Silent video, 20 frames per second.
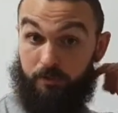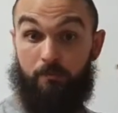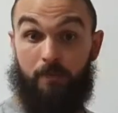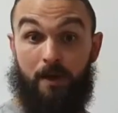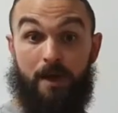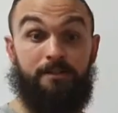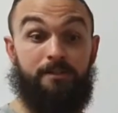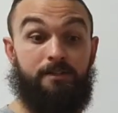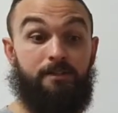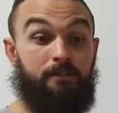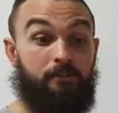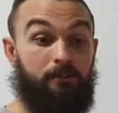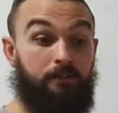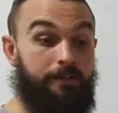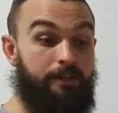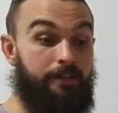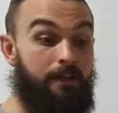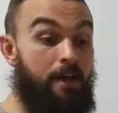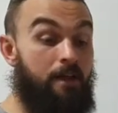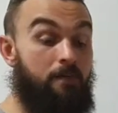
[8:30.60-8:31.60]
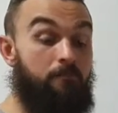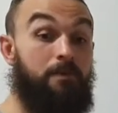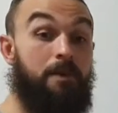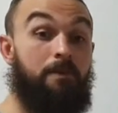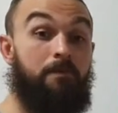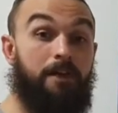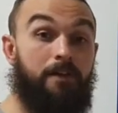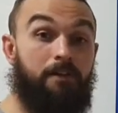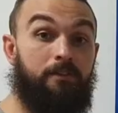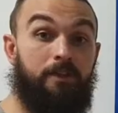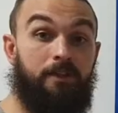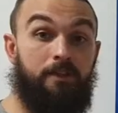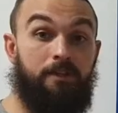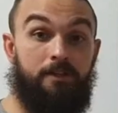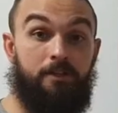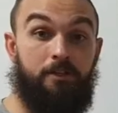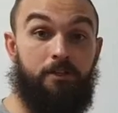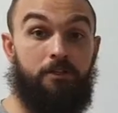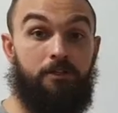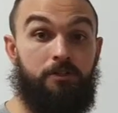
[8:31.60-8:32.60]
basically mimic the
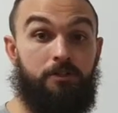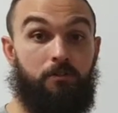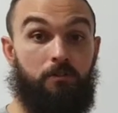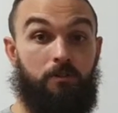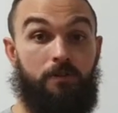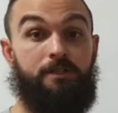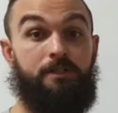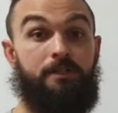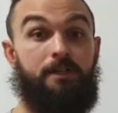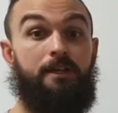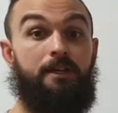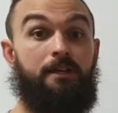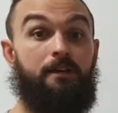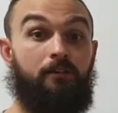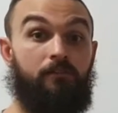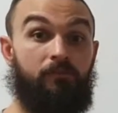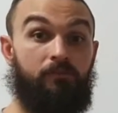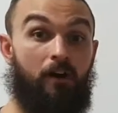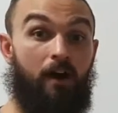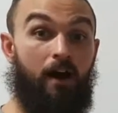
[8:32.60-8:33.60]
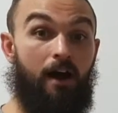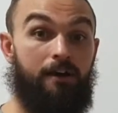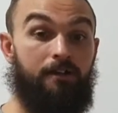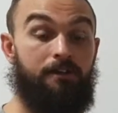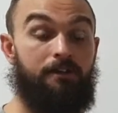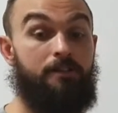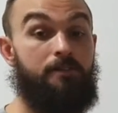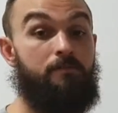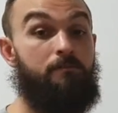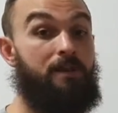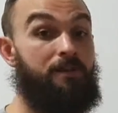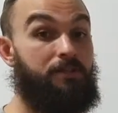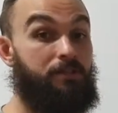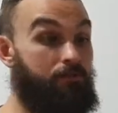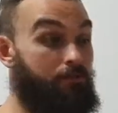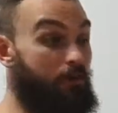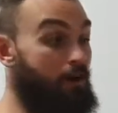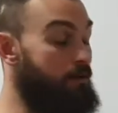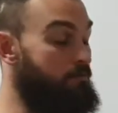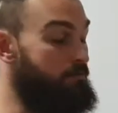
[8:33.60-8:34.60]
conditions that we see in a fight to the best
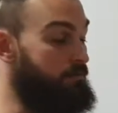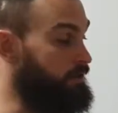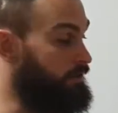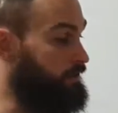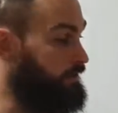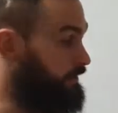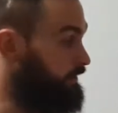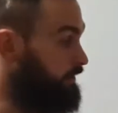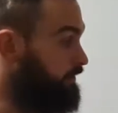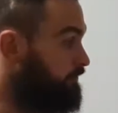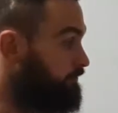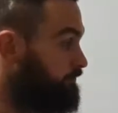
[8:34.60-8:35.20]
of our ability.